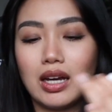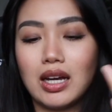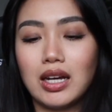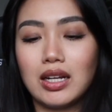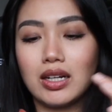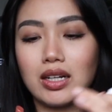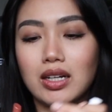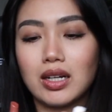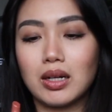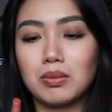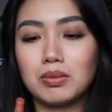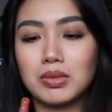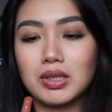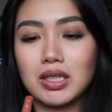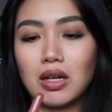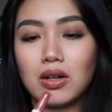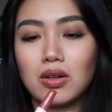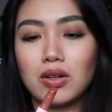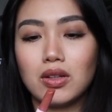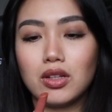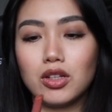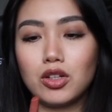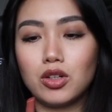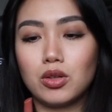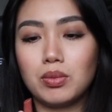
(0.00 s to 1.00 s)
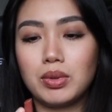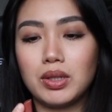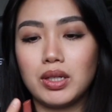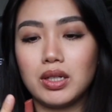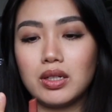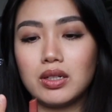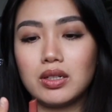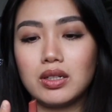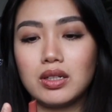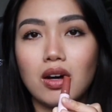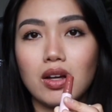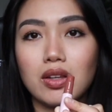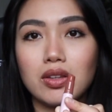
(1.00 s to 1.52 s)
and it comes out a little
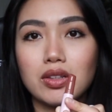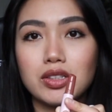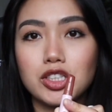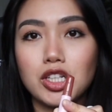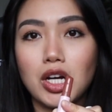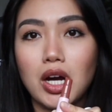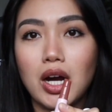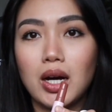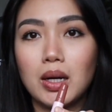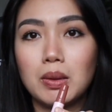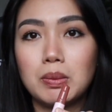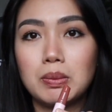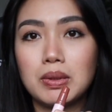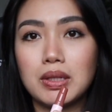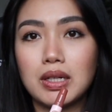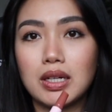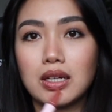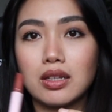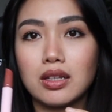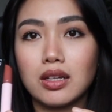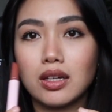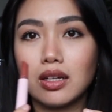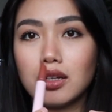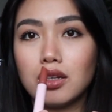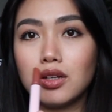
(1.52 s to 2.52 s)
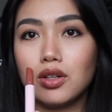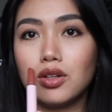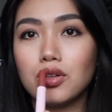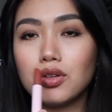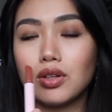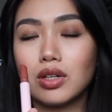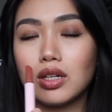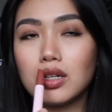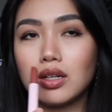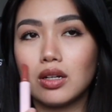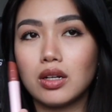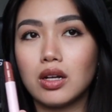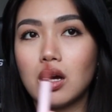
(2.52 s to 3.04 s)
bit on the top and then you
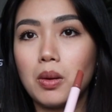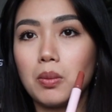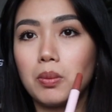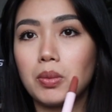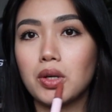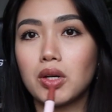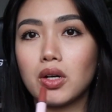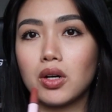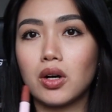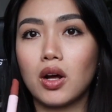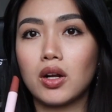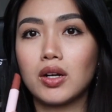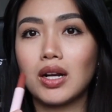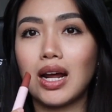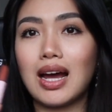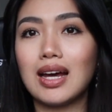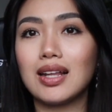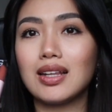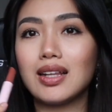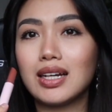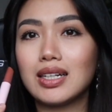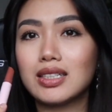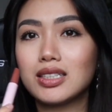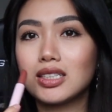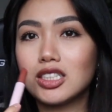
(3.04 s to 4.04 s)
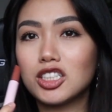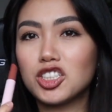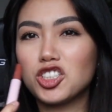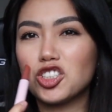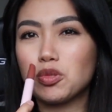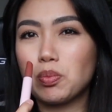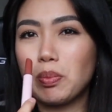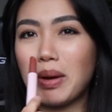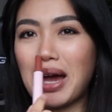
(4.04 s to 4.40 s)
can put it on. I like to just